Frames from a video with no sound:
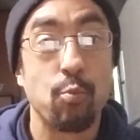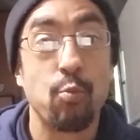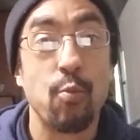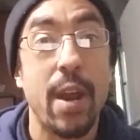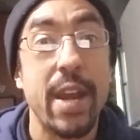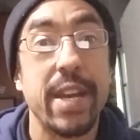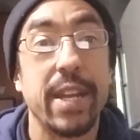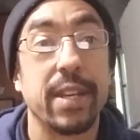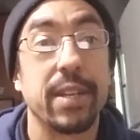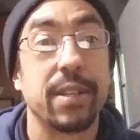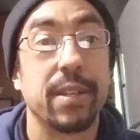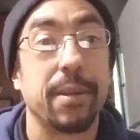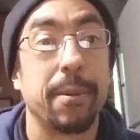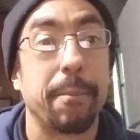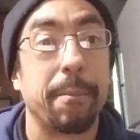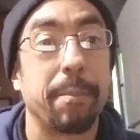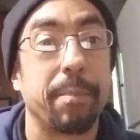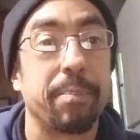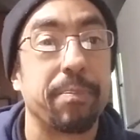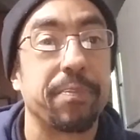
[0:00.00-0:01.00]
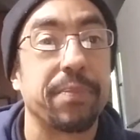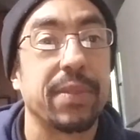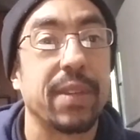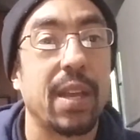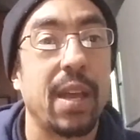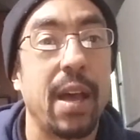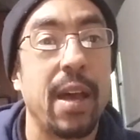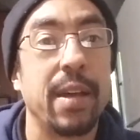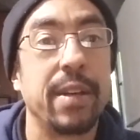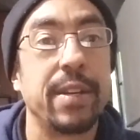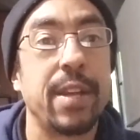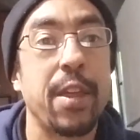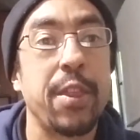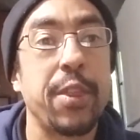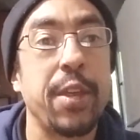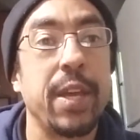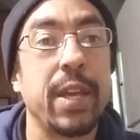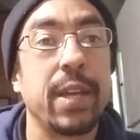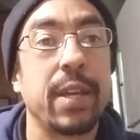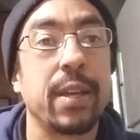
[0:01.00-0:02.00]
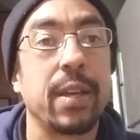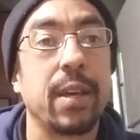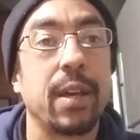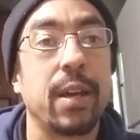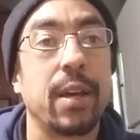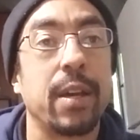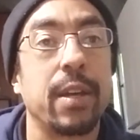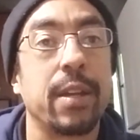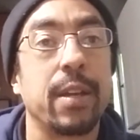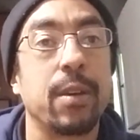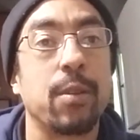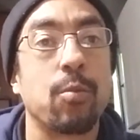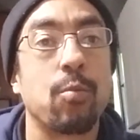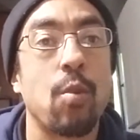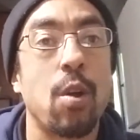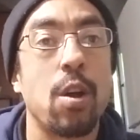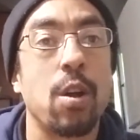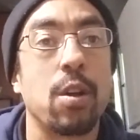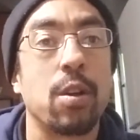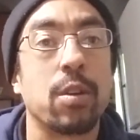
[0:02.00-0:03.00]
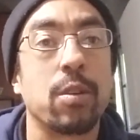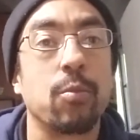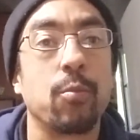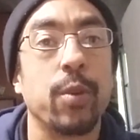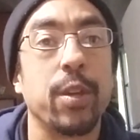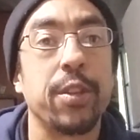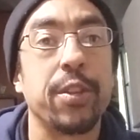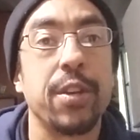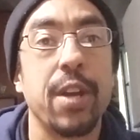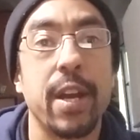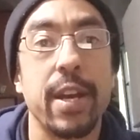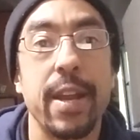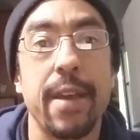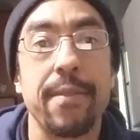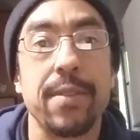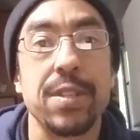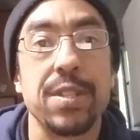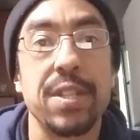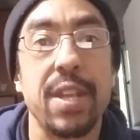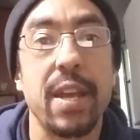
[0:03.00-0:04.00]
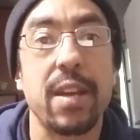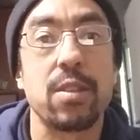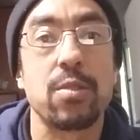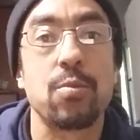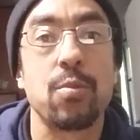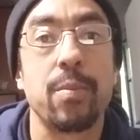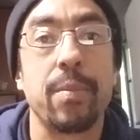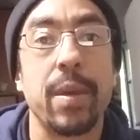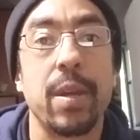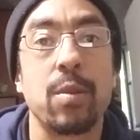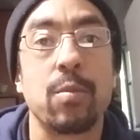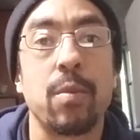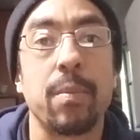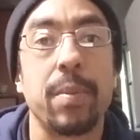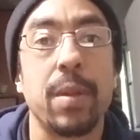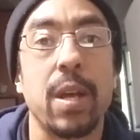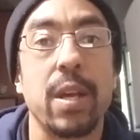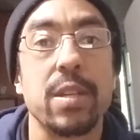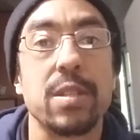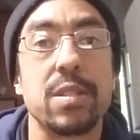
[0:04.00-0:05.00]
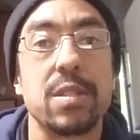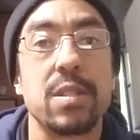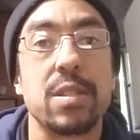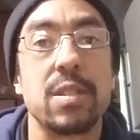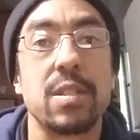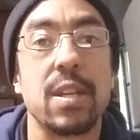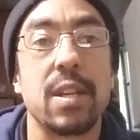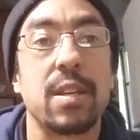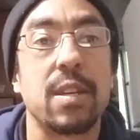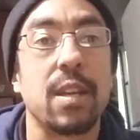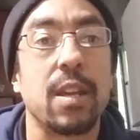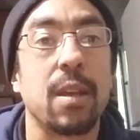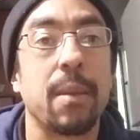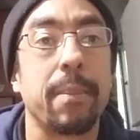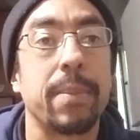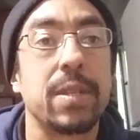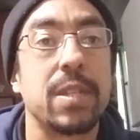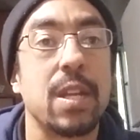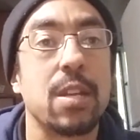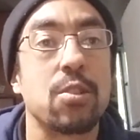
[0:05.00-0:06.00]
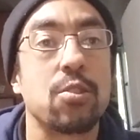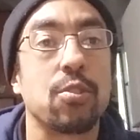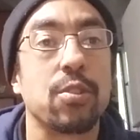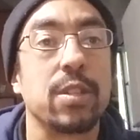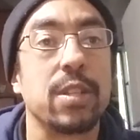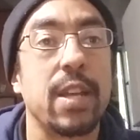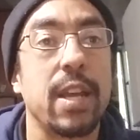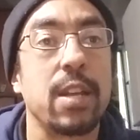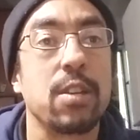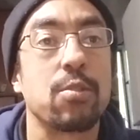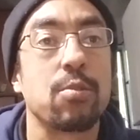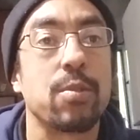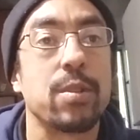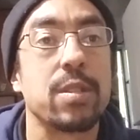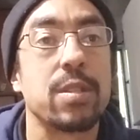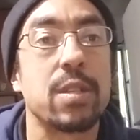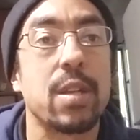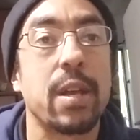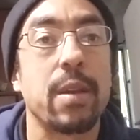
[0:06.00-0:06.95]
Reddit. Nothing wrong with not having sex, one man replies. It's addicting and potentially dangerous.